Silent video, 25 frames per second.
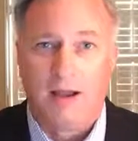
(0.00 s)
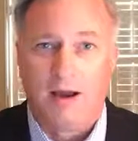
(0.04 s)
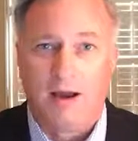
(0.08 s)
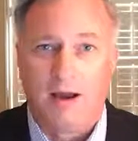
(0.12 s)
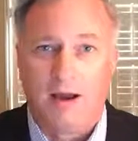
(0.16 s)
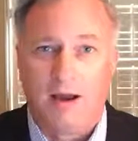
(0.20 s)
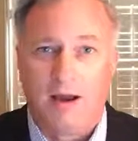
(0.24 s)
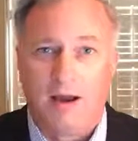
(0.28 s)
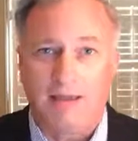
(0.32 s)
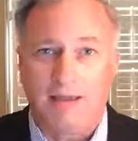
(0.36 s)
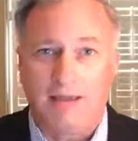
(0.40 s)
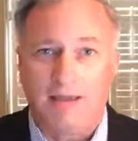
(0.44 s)

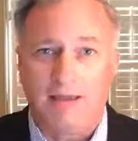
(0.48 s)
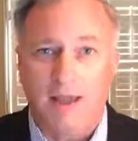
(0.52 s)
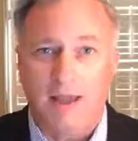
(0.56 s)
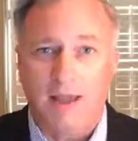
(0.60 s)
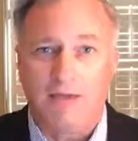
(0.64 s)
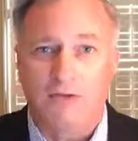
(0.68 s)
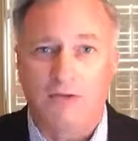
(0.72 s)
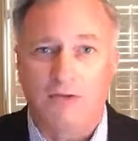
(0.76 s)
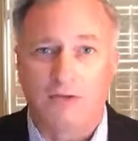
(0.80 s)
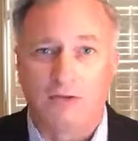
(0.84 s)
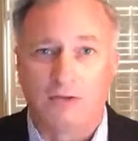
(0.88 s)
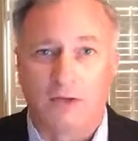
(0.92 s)

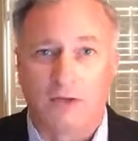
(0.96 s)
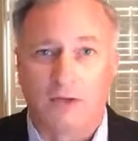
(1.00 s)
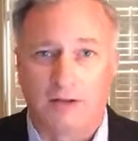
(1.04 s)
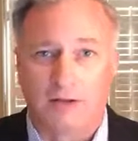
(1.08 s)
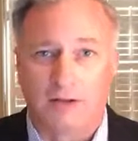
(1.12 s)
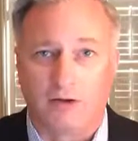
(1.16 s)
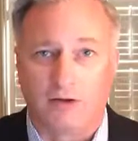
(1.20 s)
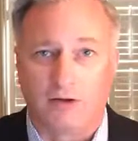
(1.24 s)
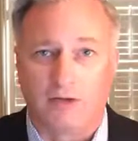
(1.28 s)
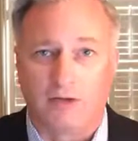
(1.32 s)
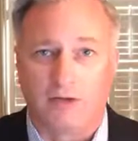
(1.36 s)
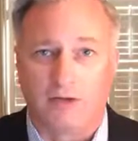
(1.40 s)
engage in thought
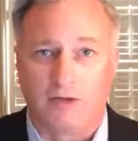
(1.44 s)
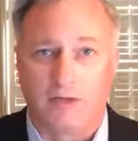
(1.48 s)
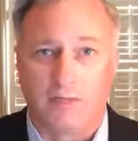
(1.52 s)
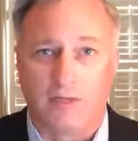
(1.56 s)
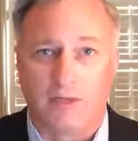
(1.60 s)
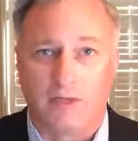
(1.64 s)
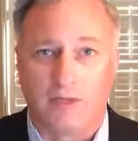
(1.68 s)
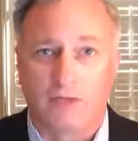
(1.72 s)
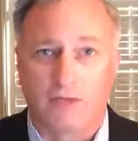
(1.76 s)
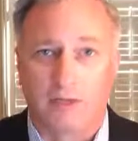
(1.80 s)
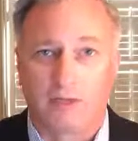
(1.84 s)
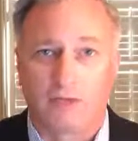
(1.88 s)
leadership,
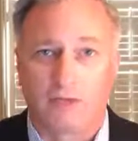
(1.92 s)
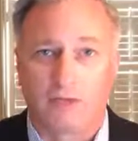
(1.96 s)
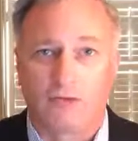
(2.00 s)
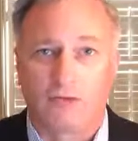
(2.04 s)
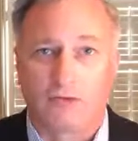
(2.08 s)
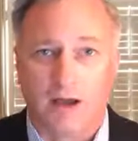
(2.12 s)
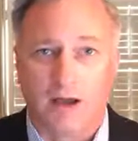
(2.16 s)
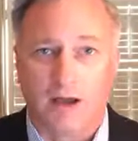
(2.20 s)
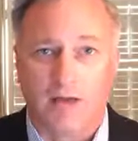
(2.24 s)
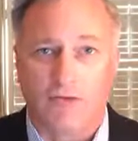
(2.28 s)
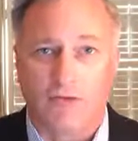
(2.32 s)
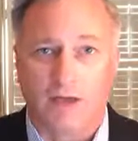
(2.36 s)
as we can
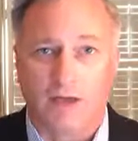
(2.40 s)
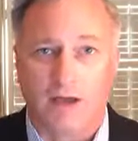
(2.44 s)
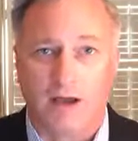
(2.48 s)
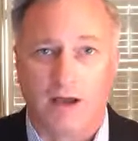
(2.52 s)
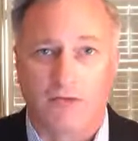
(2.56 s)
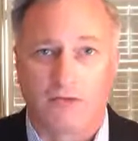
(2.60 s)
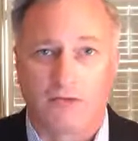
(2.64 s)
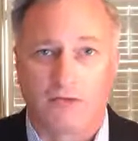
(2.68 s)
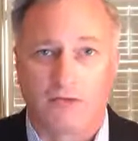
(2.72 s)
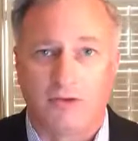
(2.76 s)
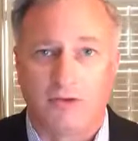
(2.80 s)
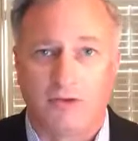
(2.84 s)
drive the
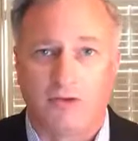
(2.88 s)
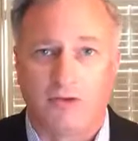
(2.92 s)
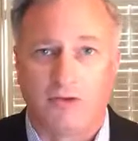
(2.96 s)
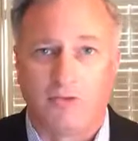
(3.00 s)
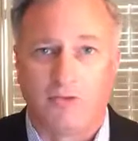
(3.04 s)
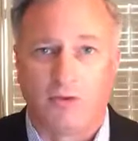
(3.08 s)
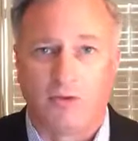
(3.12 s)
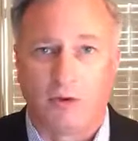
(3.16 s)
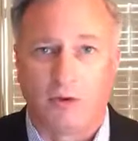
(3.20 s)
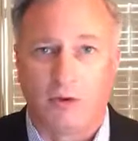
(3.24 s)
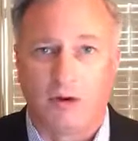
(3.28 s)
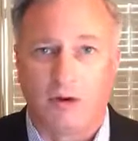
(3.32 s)

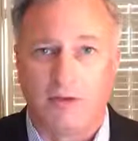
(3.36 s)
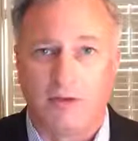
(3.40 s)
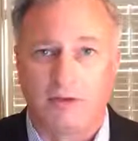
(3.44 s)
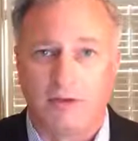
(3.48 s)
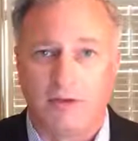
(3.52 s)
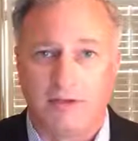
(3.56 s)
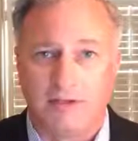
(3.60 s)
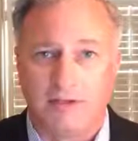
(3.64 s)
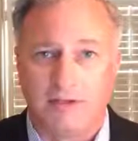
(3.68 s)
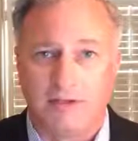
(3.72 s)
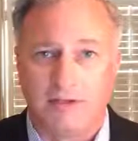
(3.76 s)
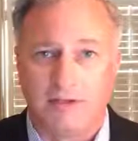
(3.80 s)
conversation forward
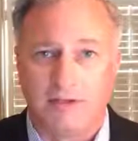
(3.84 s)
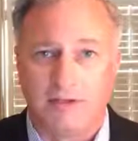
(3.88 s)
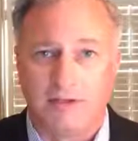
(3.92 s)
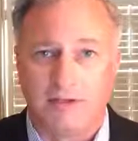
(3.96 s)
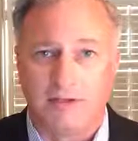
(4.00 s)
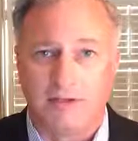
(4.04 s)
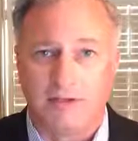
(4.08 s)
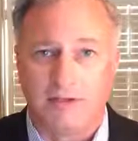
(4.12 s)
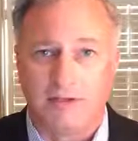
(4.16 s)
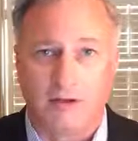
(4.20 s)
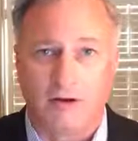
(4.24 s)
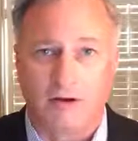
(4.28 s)
to
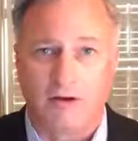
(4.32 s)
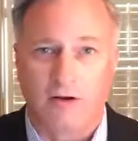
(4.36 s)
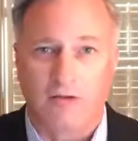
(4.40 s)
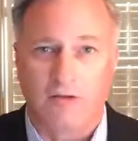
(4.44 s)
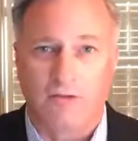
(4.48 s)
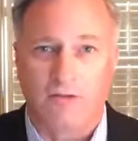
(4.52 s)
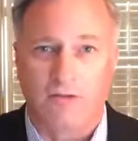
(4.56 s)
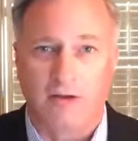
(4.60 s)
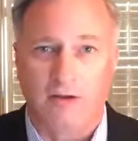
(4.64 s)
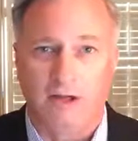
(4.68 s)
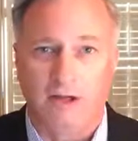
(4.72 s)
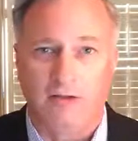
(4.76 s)
identify
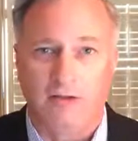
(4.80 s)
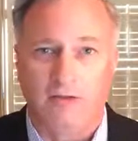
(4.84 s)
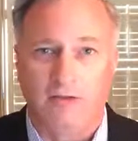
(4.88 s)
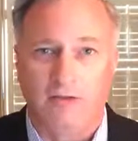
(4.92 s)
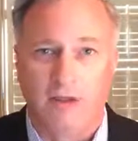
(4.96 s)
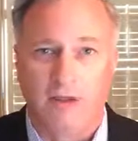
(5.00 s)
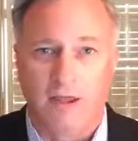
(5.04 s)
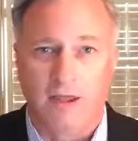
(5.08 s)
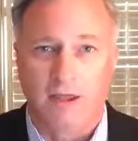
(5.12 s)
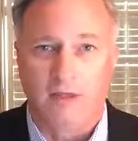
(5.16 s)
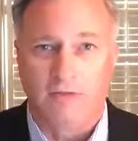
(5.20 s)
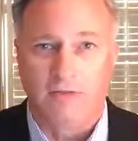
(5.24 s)
current
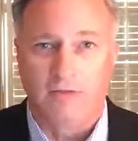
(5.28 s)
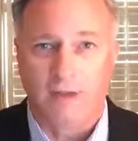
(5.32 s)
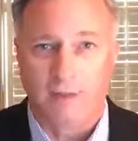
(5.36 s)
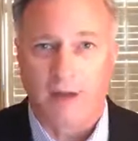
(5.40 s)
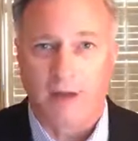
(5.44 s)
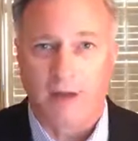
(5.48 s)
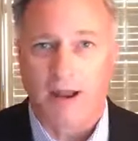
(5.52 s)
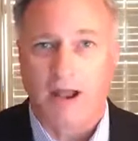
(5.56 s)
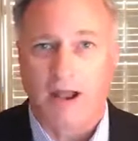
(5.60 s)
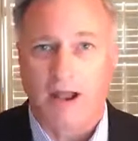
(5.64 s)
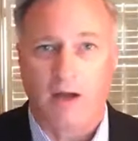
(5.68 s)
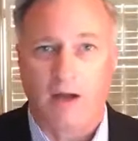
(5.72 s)
trends and
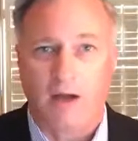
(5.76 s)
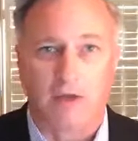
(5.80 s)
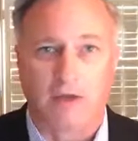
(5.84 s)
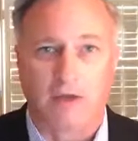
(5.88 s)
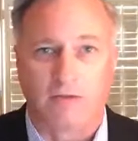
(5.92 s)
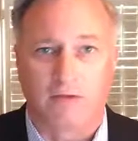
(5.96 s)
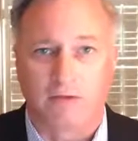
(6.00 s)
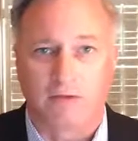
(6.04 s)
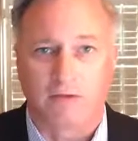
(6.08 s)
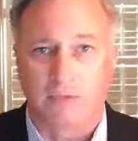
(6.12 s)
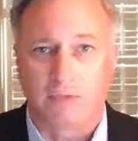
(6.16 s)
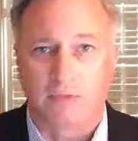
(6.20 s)
think about how we
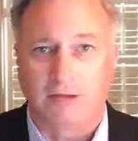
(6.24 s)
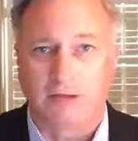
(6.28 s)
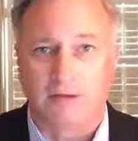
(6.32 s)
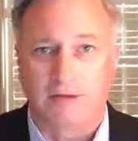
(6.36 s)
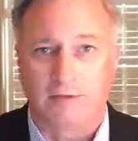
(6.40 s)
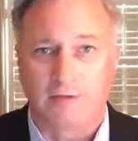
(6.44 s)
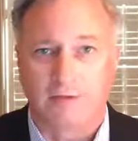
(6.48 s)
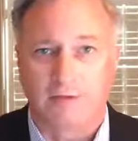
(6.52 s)
can respond.